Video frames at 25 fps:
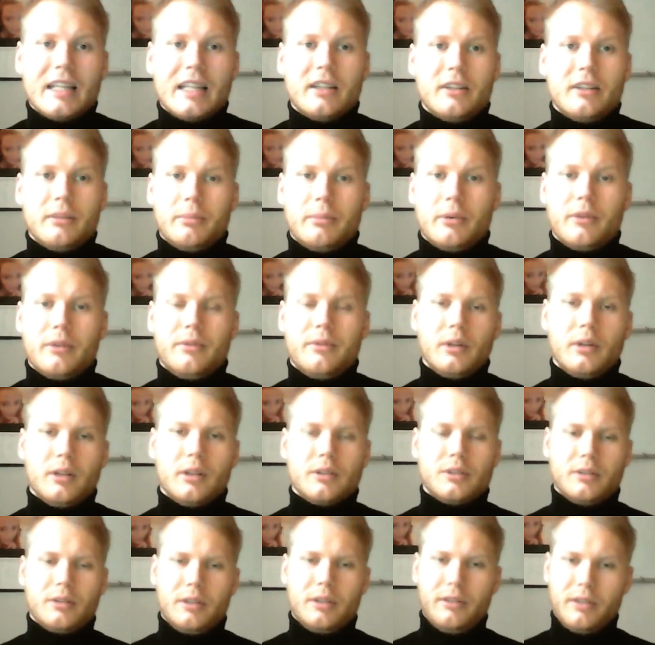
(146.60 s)
on the portfolio.
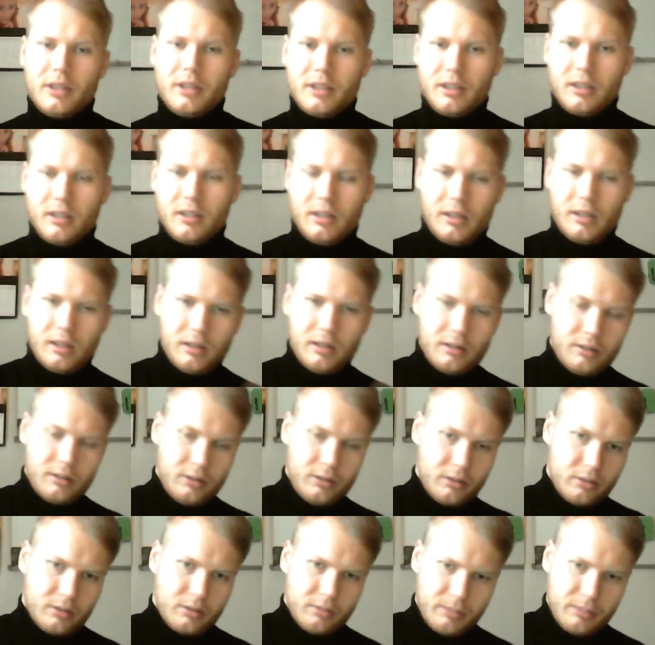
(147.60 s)
So definitely uh,
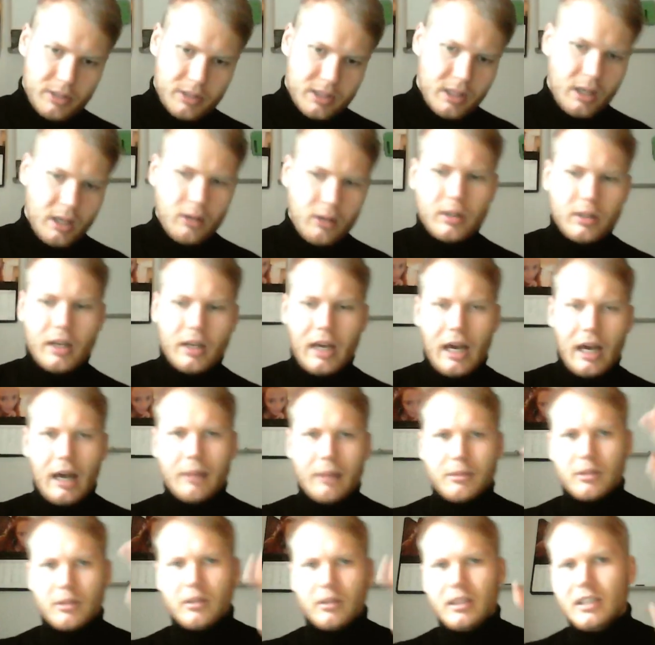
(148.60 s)
don't miss out.
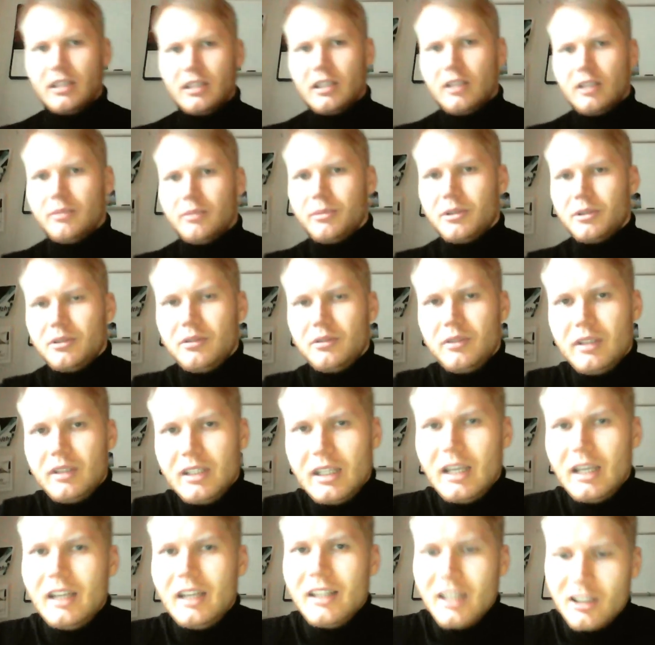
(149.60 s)
Absolutely insane
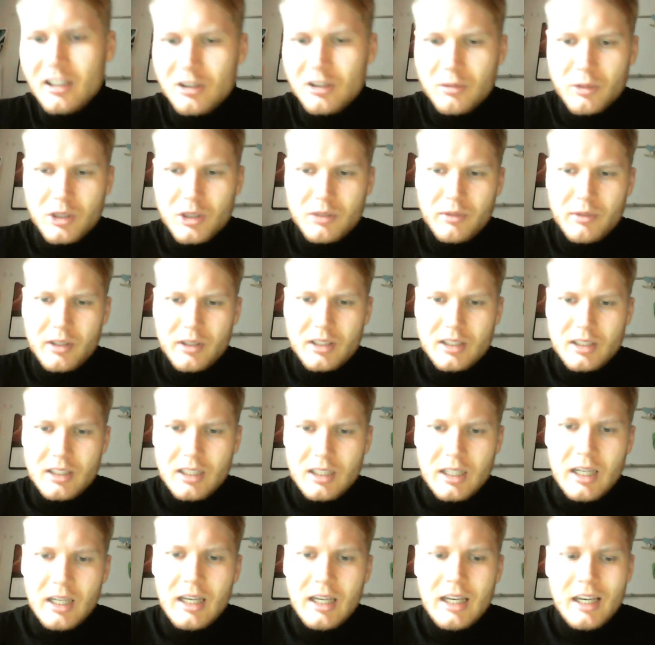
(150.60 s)
opportunity. Thanks so much for
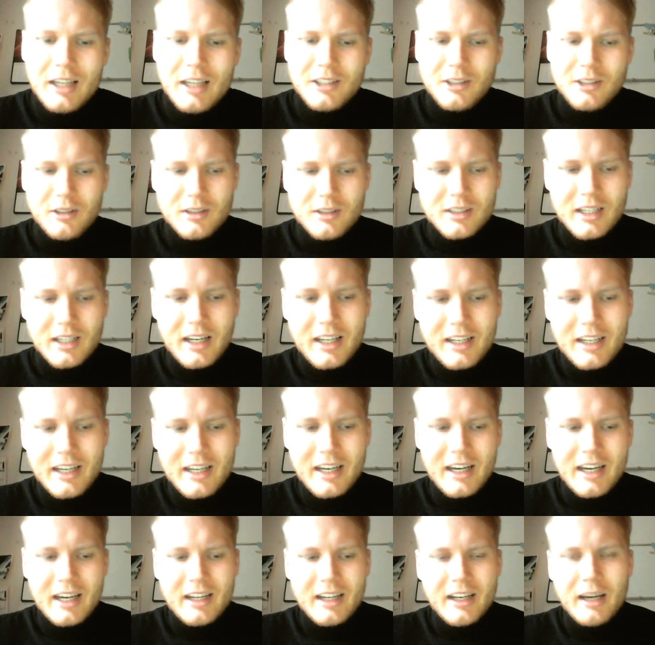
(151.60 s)
watching. See you inside,
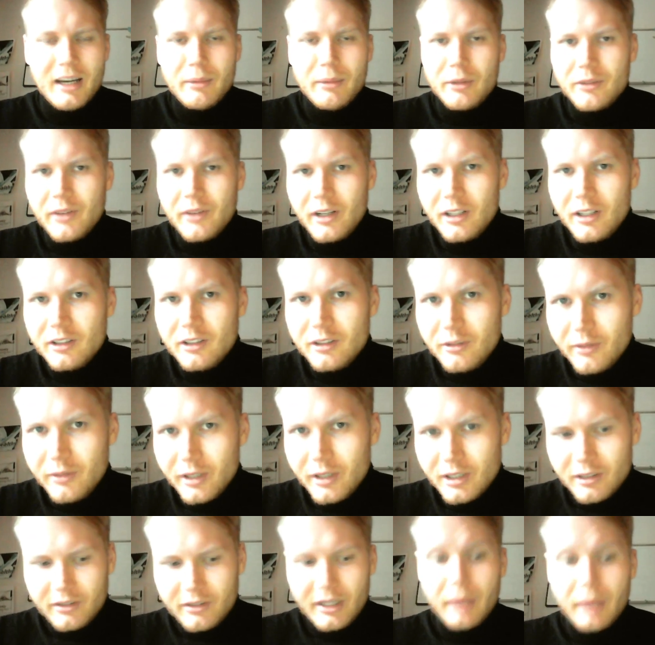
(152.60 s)
and I'm the financial
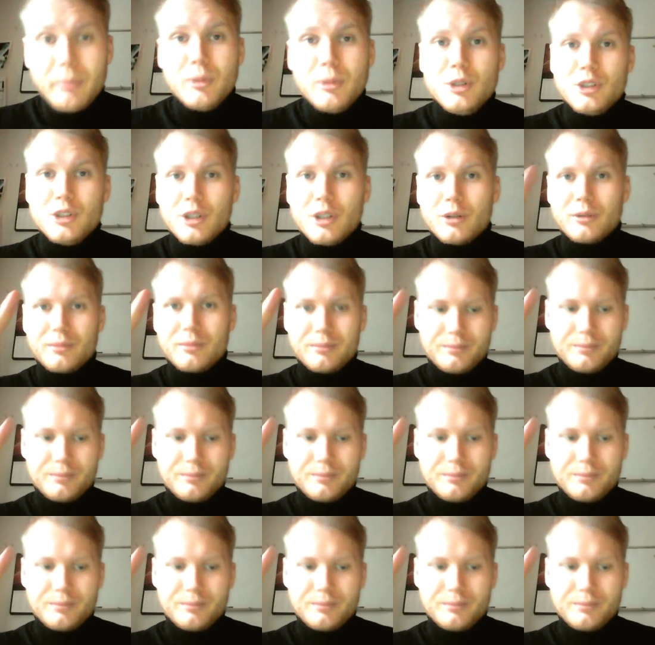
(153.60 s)
advisor. And peace out.